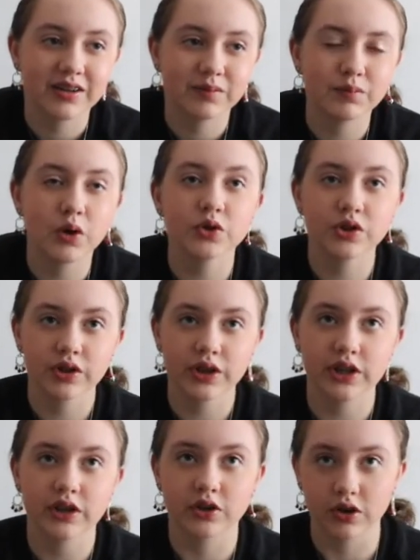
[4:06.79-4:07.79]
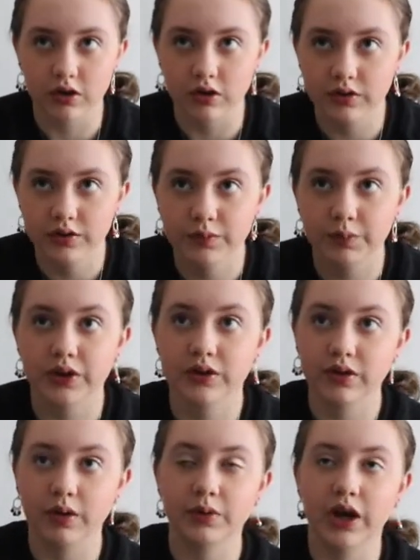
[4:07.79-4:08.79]
mostly girls, but
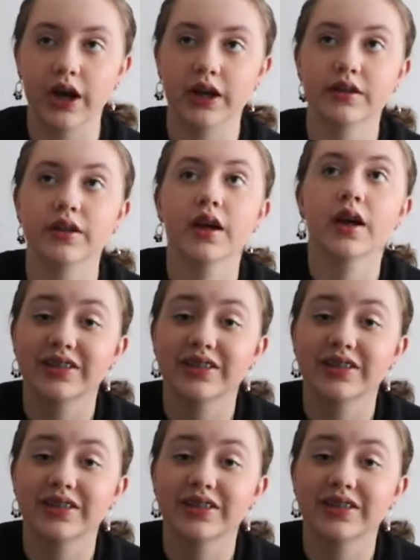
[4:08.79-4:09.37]
some guys,